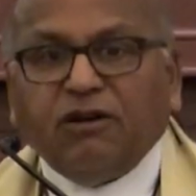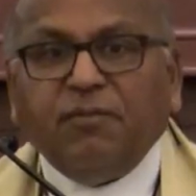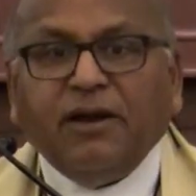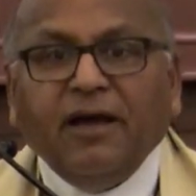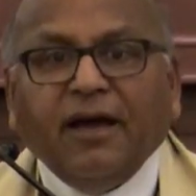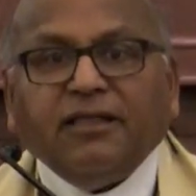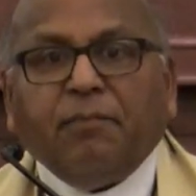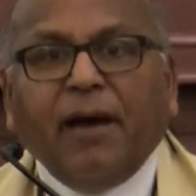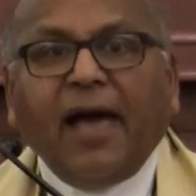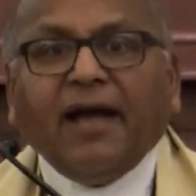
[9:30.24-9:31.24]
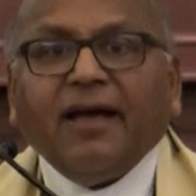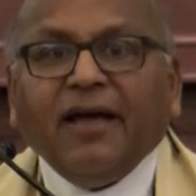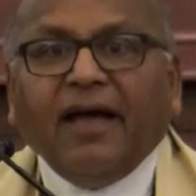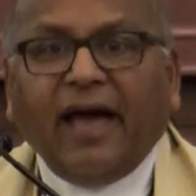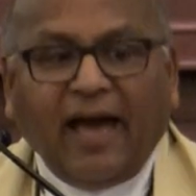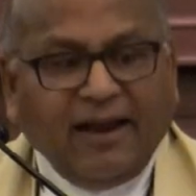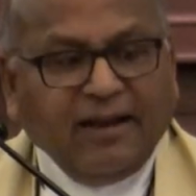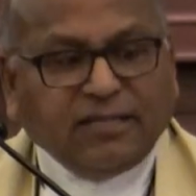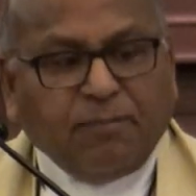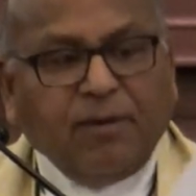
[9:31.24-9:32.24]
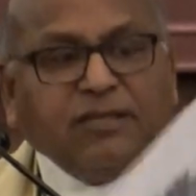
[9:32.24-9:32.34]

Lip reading: sermon in the back, and it's a